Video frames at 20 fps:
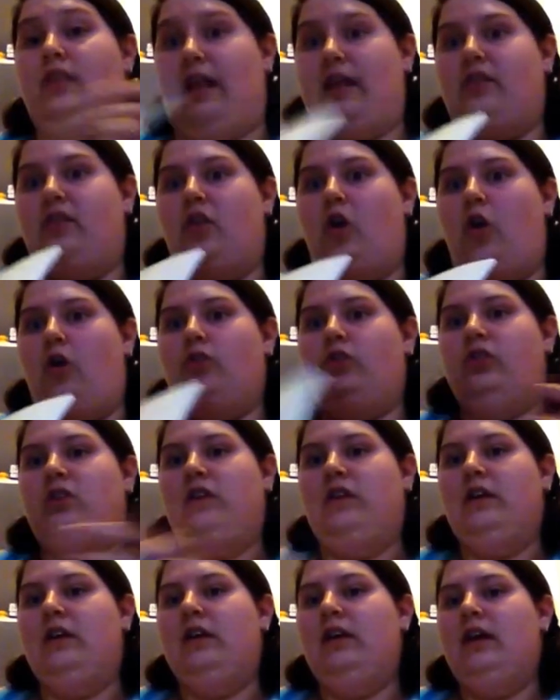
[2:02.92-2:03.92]
that's locked,
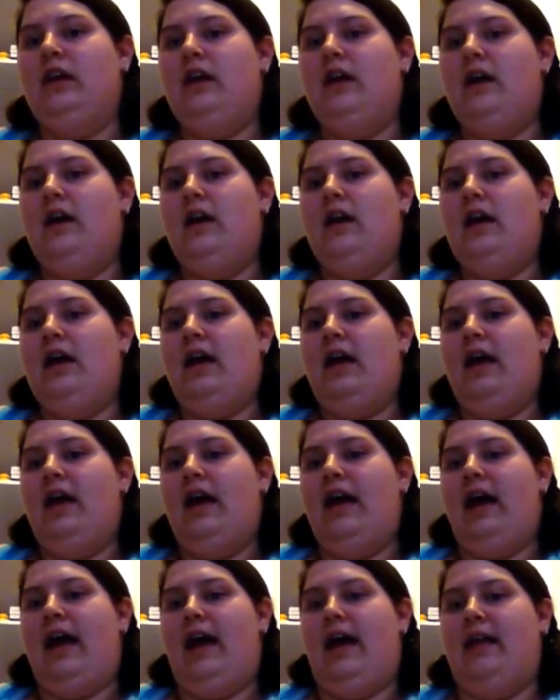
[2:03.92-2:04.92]

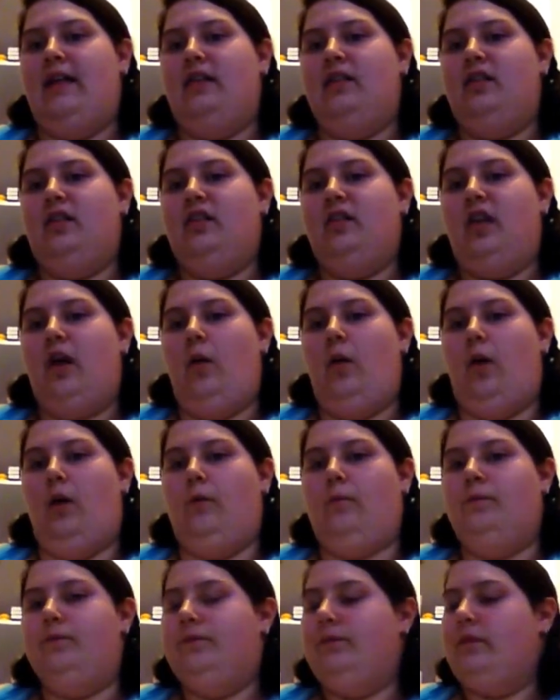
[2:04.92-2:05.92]
and so
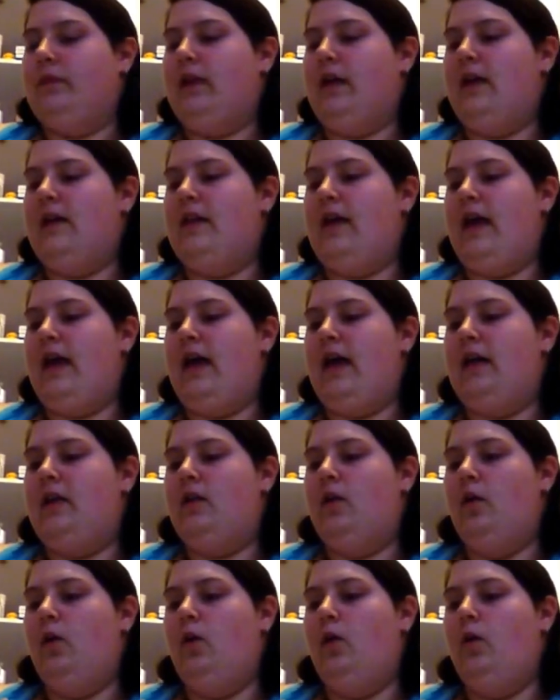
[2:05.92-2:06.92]
on. And
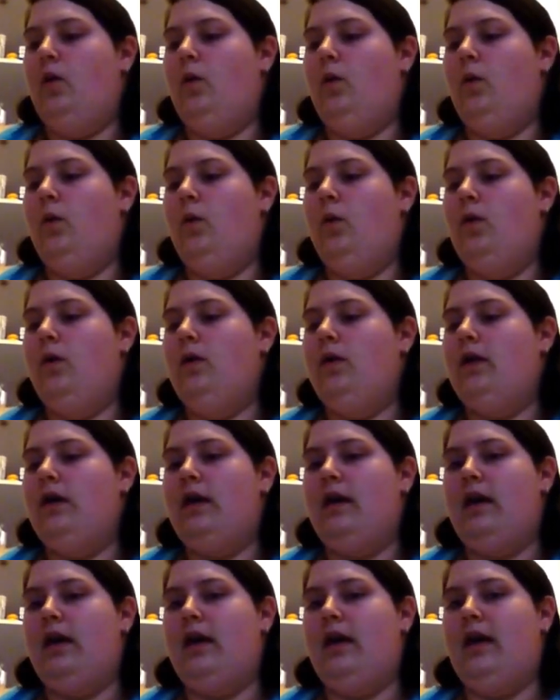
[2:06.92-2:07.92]
then
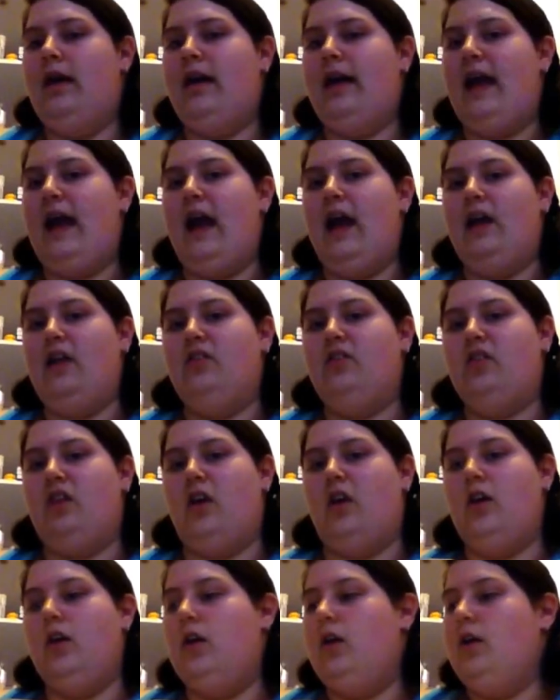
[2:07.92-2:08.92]
a
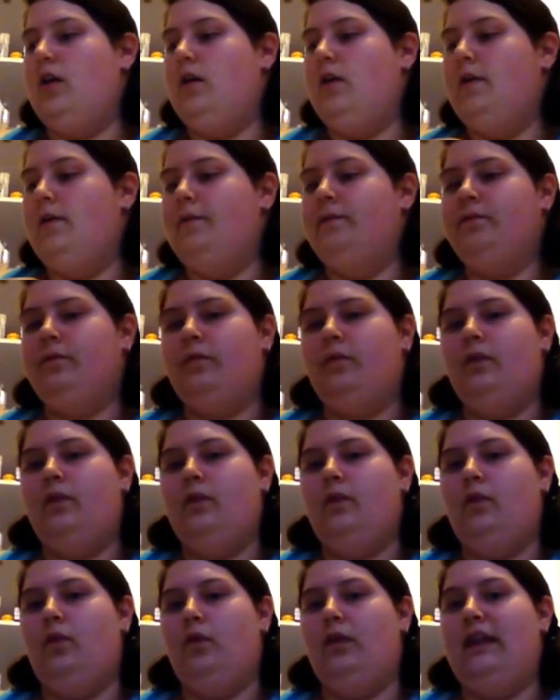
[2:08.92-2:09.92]
character
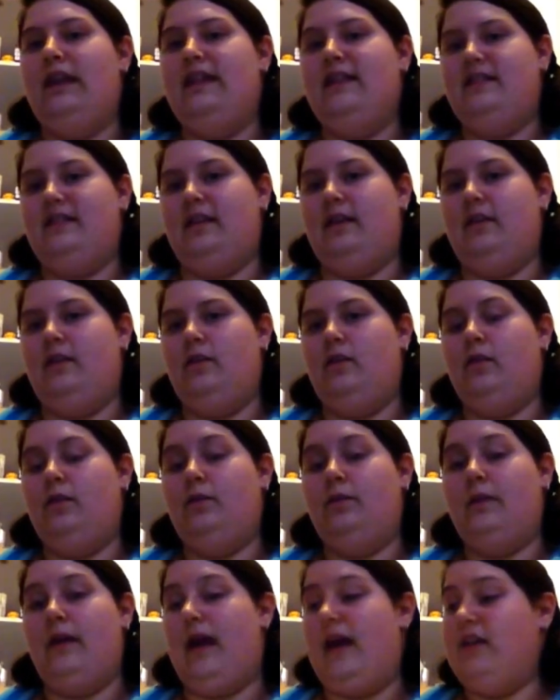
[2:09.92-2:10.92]
called Linda,
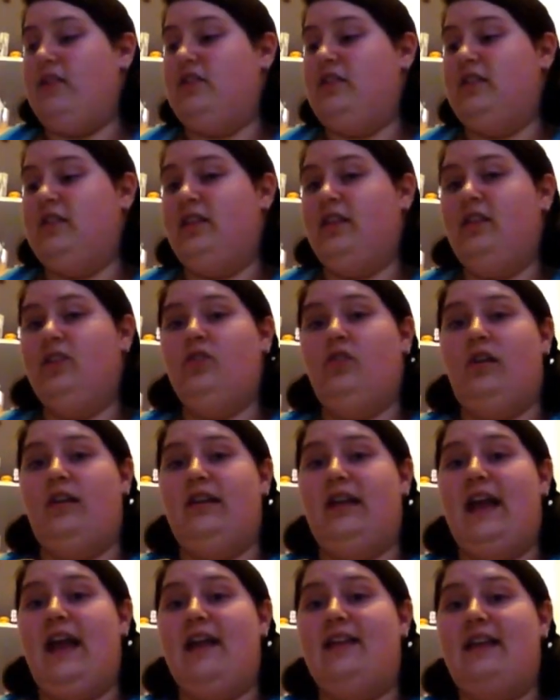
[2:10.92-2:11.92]
or actually, sorry,
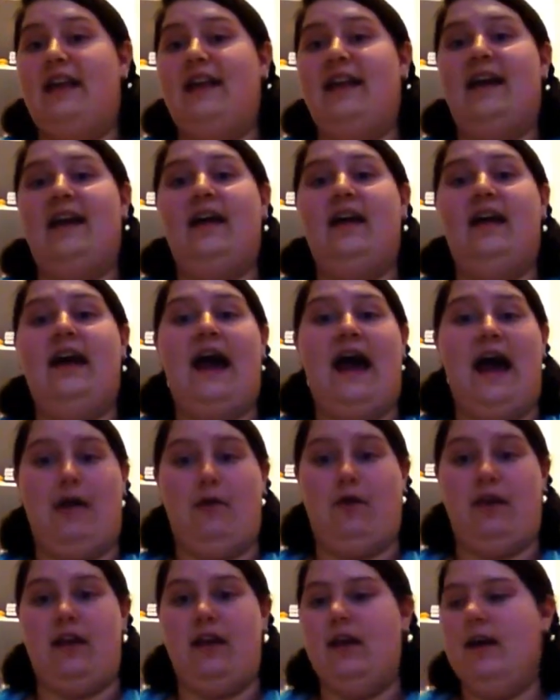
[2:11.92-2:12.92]
the caretaker
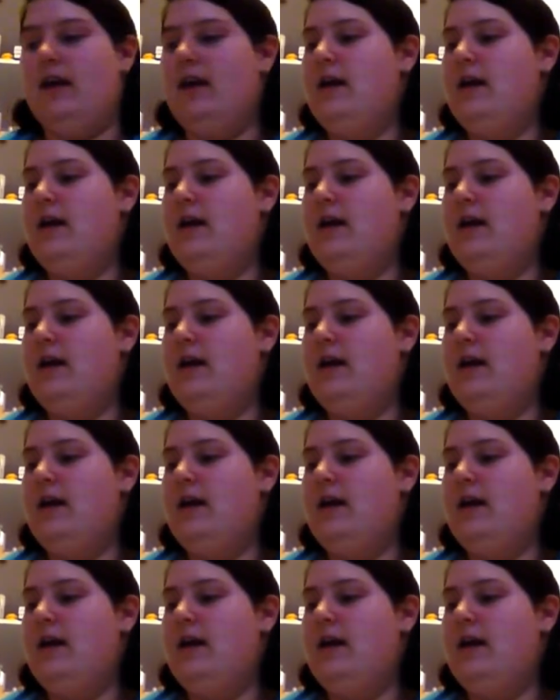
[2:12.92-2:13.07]
Harry,